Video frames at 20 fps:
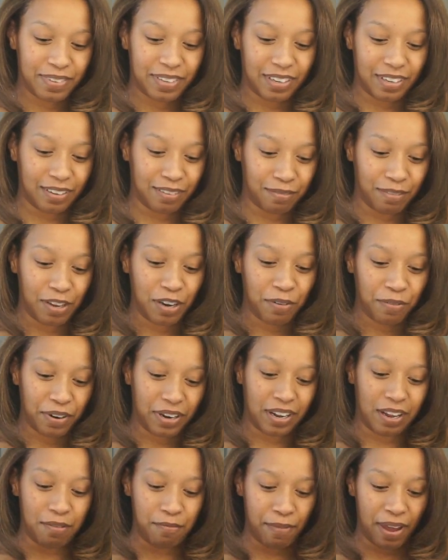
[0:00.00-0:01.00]
Um, you don't
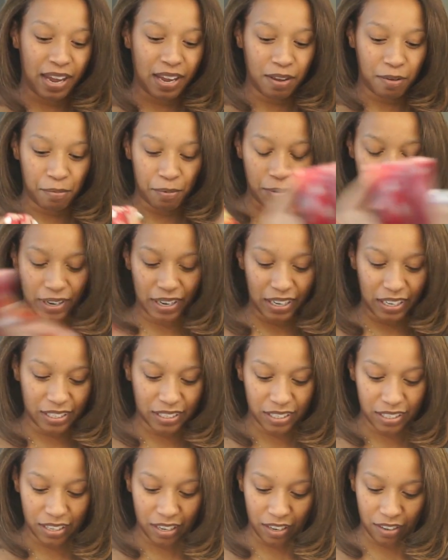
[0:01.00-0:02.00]
want to get makeup on it
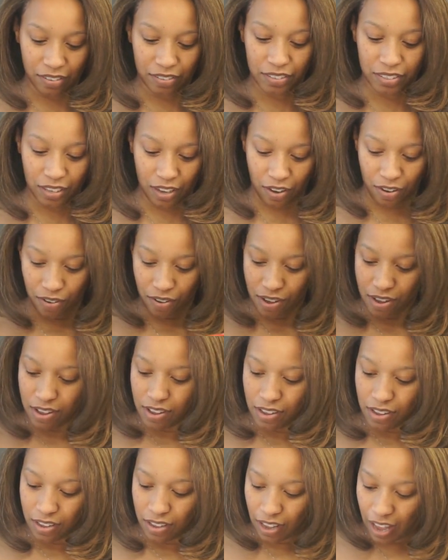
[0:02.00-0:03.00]
and stuff. So
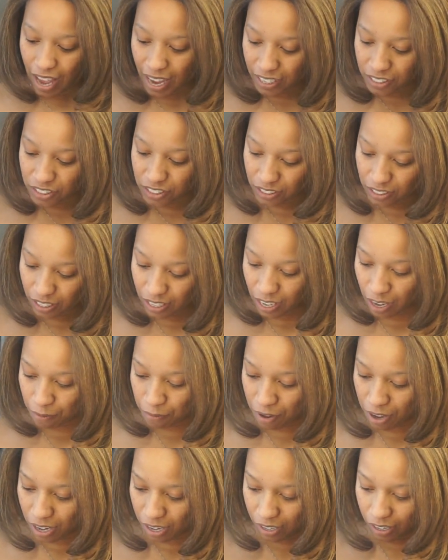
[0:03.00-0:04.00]
actually
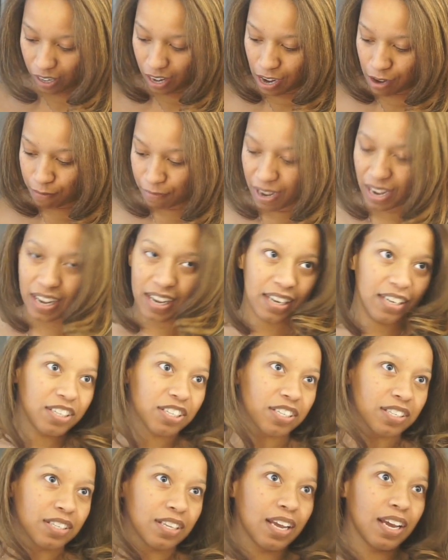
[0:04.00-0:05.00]
I'm going to lay my
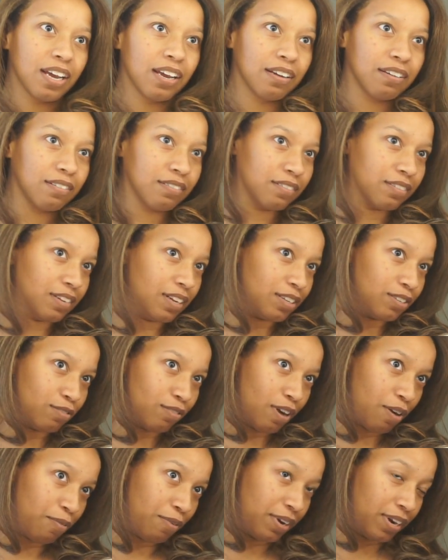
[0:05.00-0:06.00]
edges down. That's
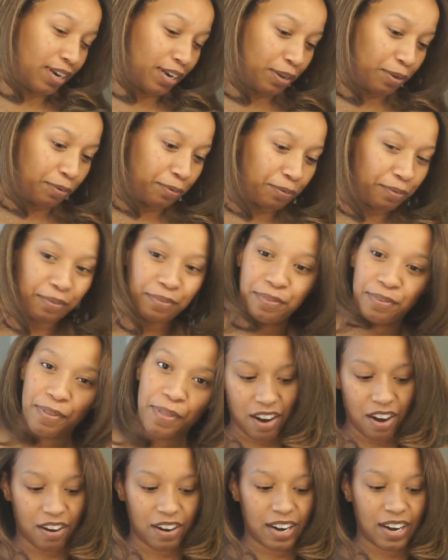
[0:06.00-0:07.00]
what I want to do.
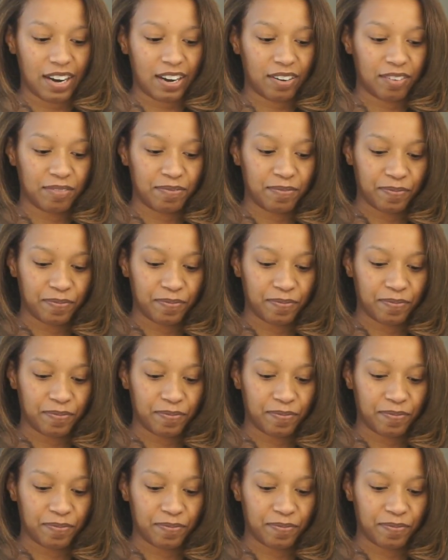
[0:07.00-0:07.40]
All right.